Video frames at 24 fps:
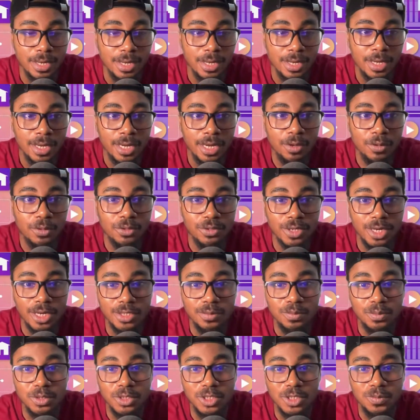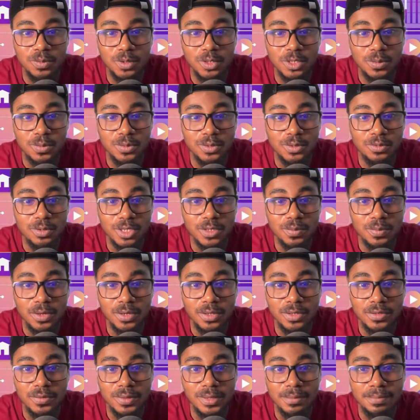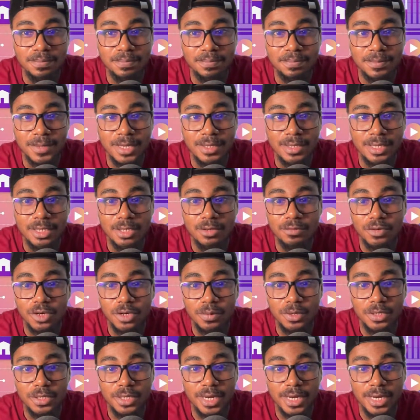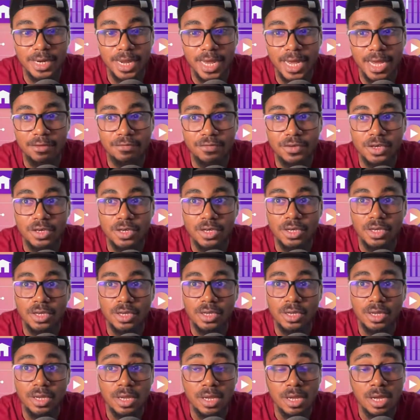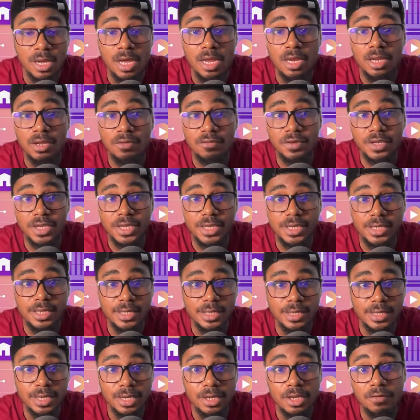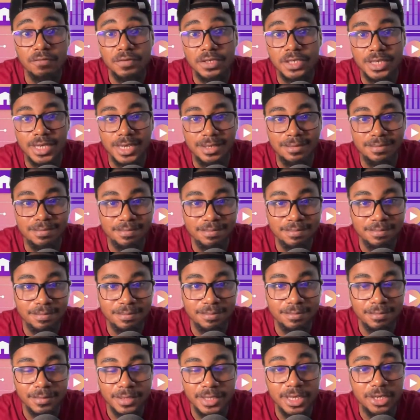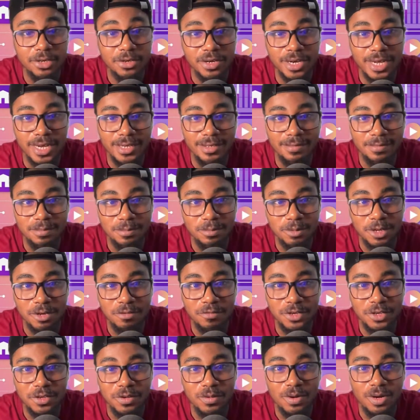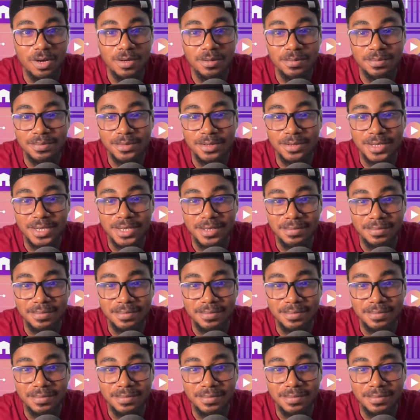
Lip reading: I will try as much as possible to respond to it. Thank you very much and have a lovely, lovely day or night, wherever you are. Okay.